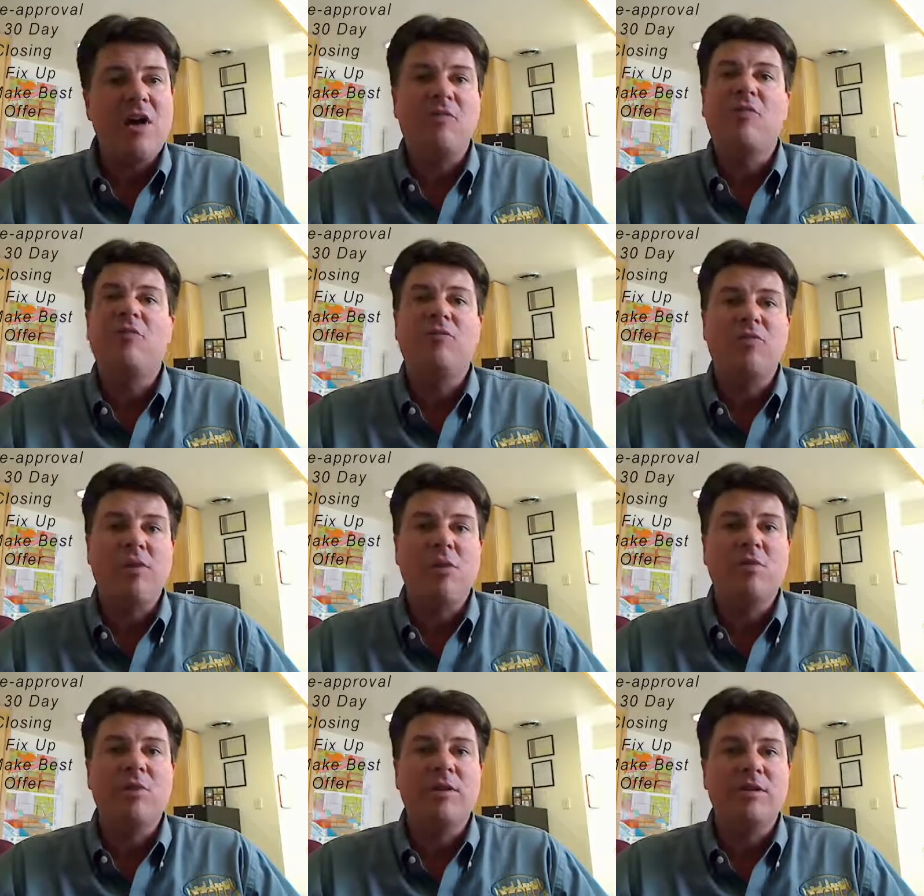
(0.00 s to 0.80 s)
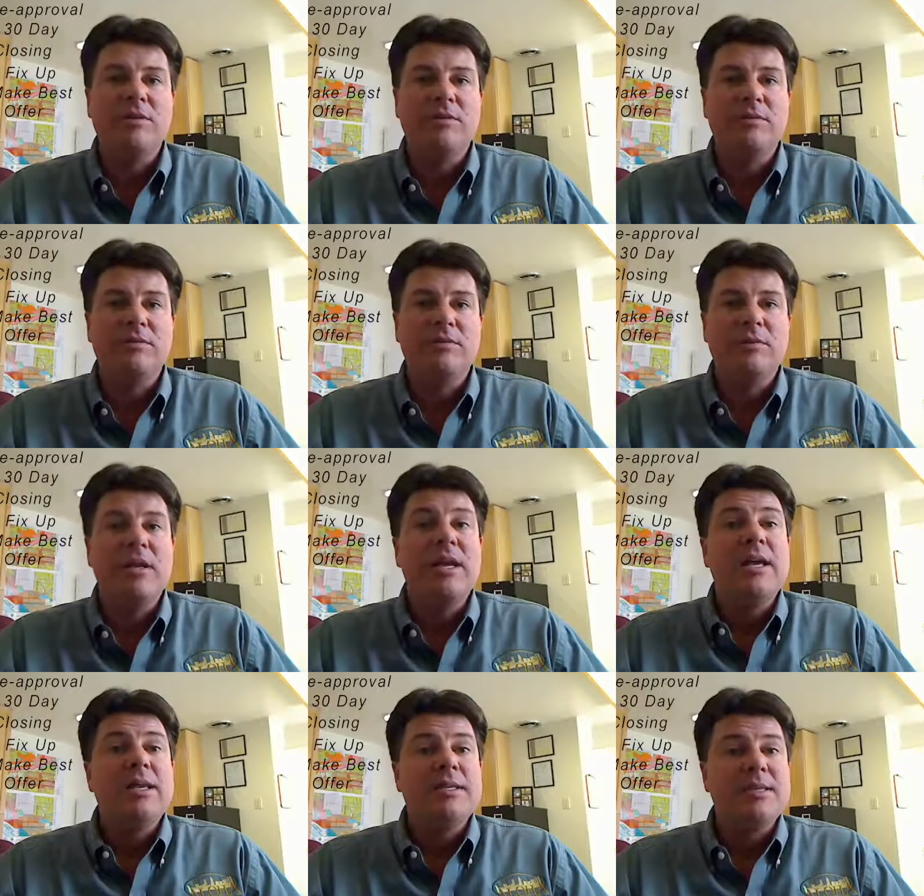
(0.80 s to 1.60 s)
offer forward.
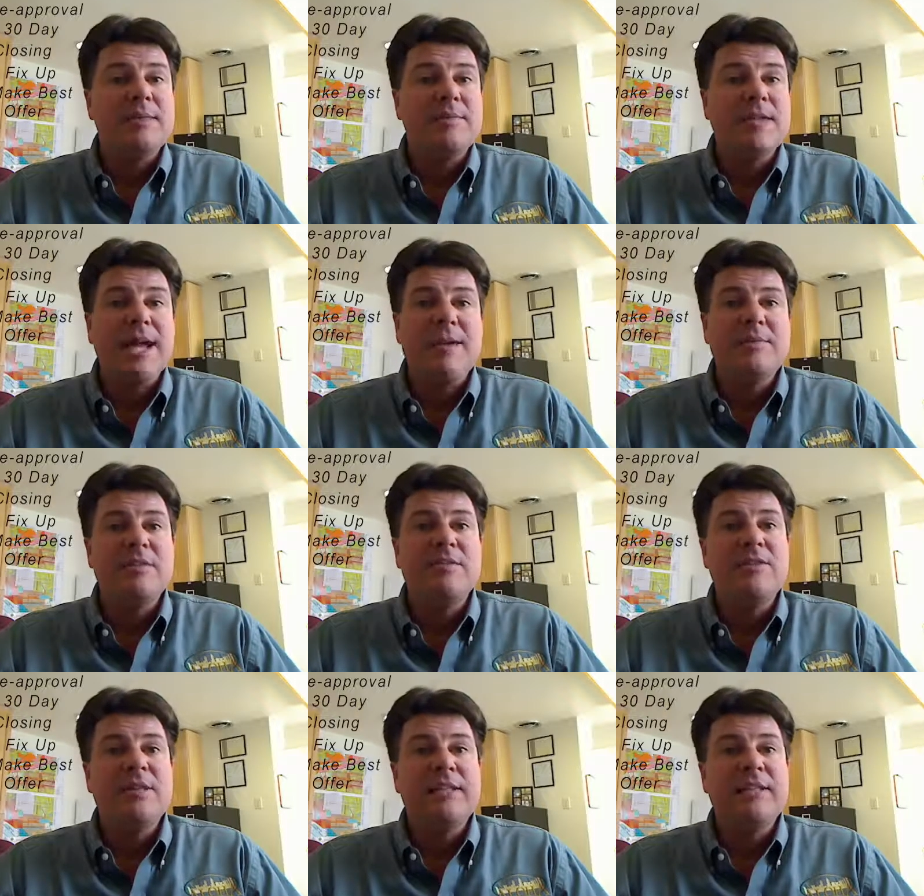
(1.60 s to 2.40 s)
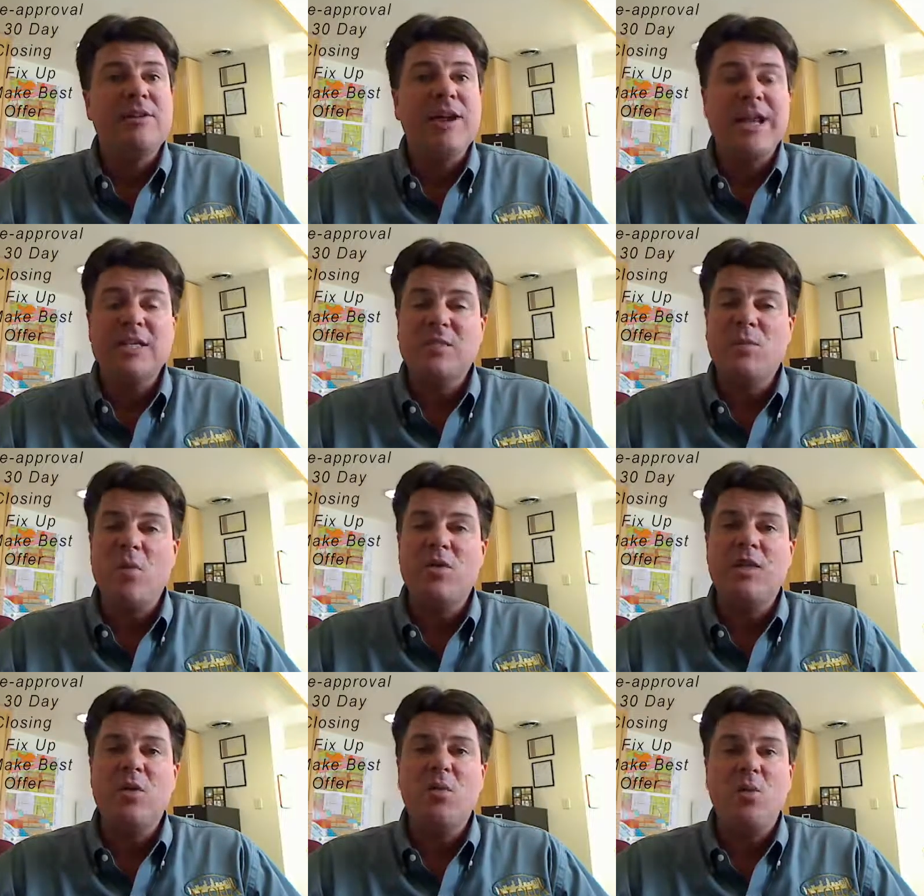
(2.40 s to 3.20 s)
Sometimes if the lender has
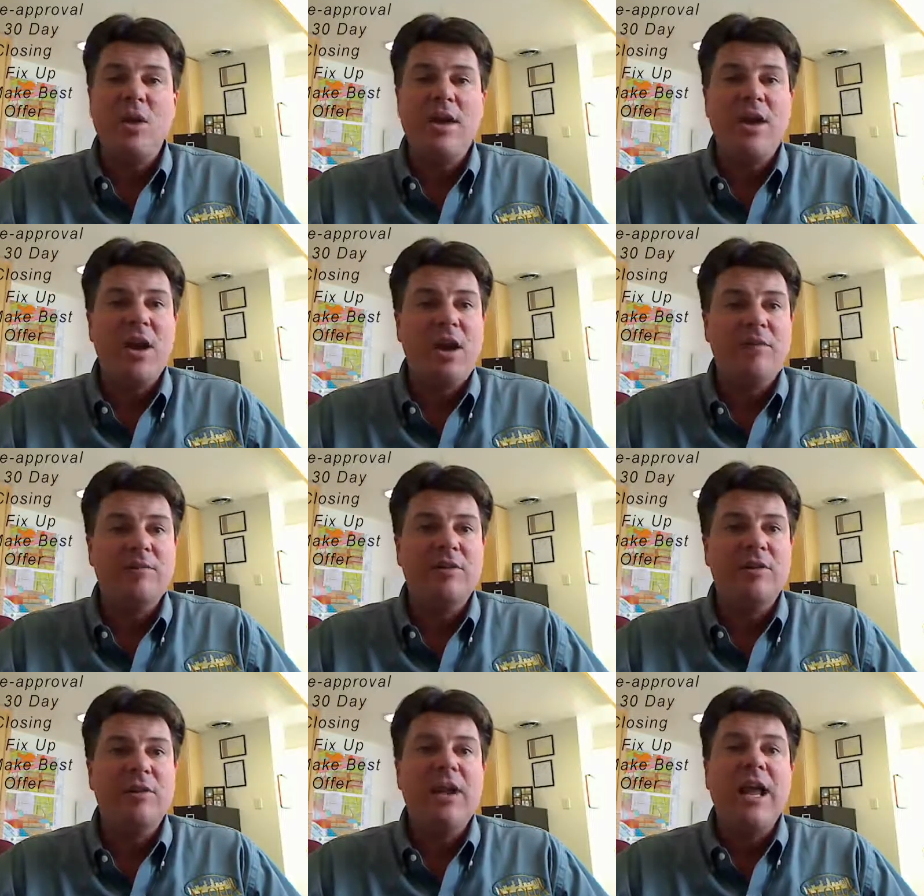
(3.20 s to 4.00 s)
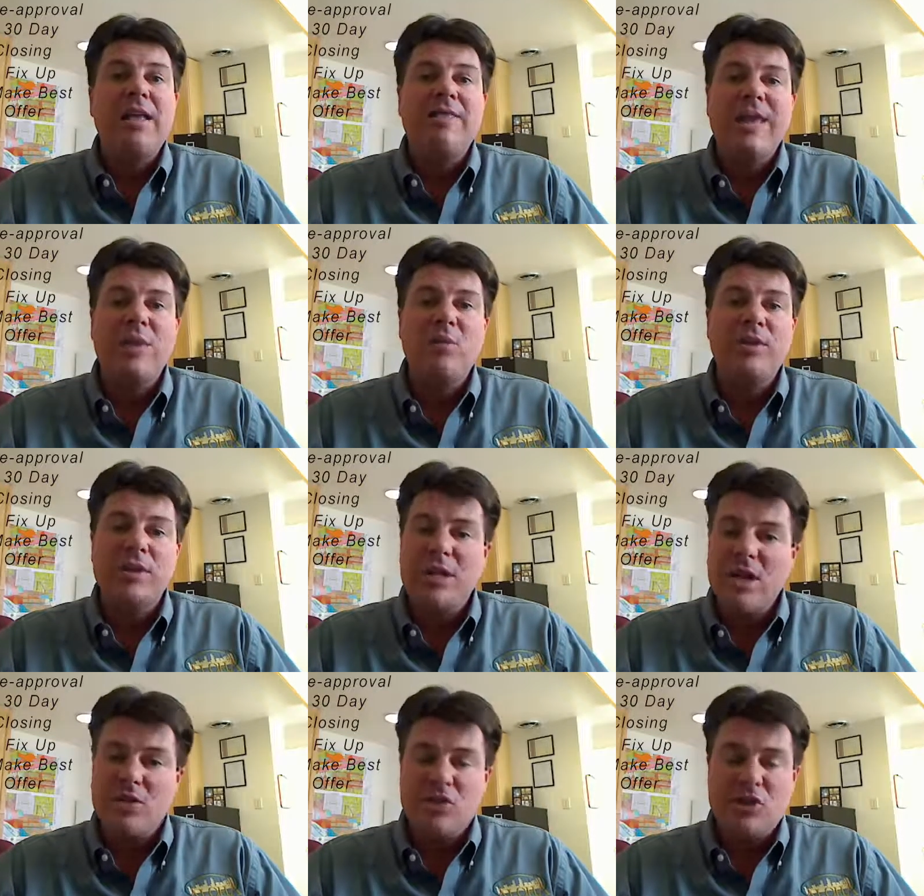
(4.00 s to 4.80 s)
more than one offer, they will
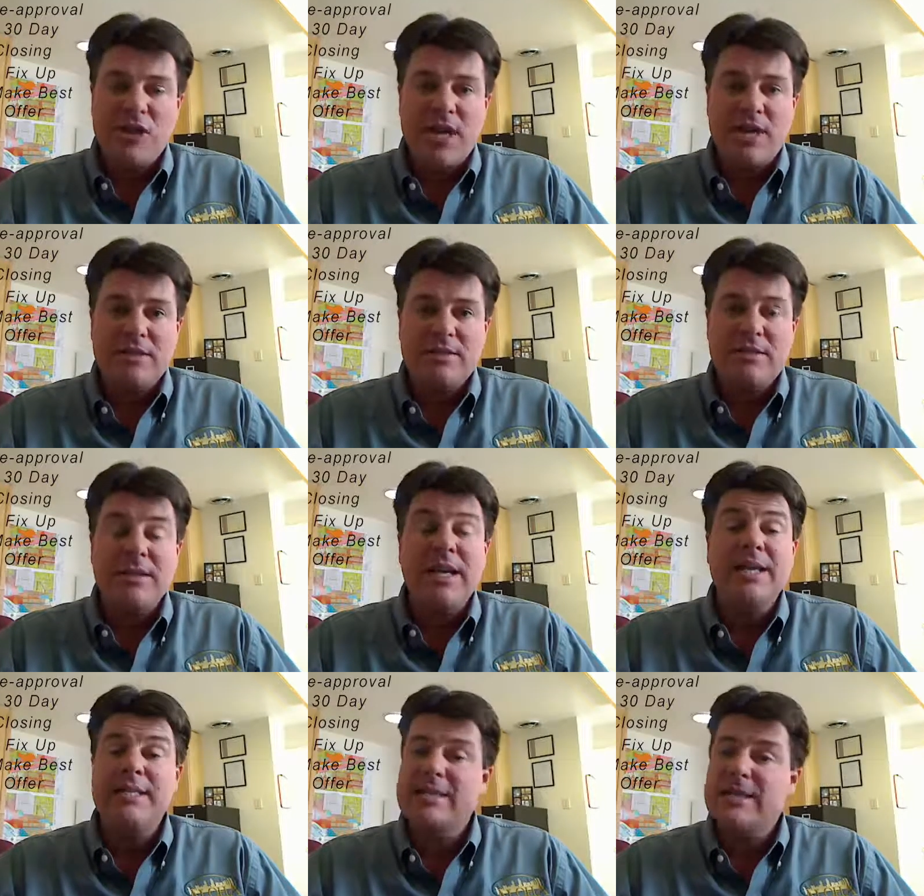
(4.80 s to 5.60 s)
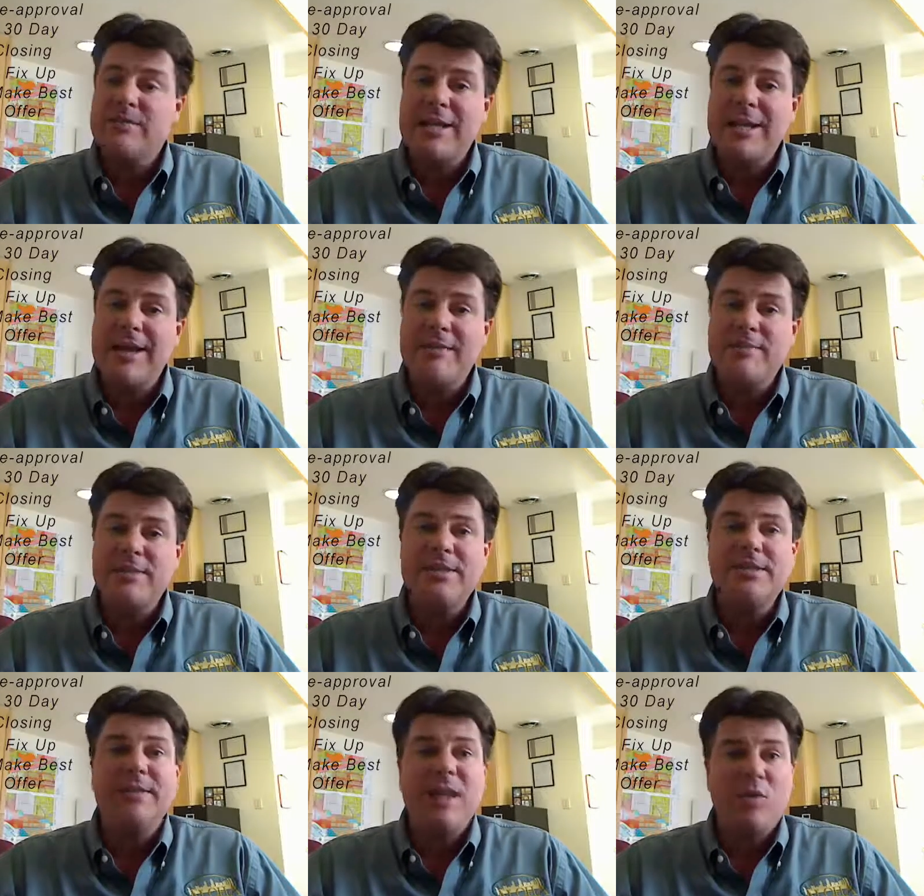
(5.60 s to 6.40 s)
negotiate, and
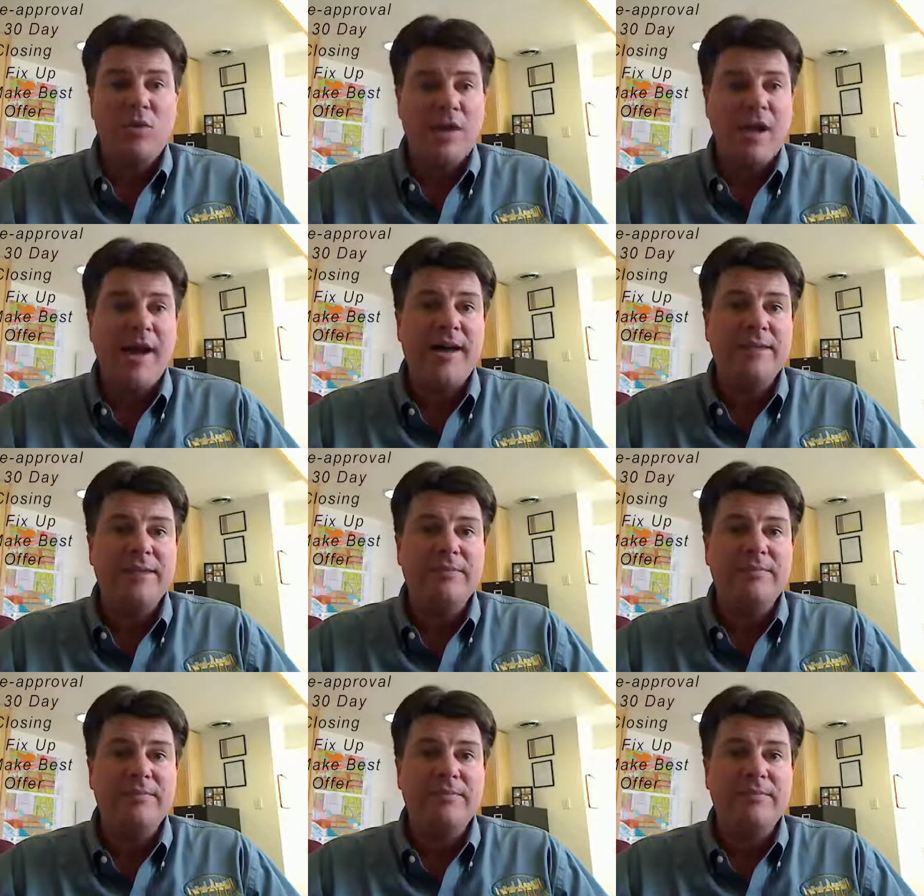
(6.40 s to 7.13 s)
sometimes they will not.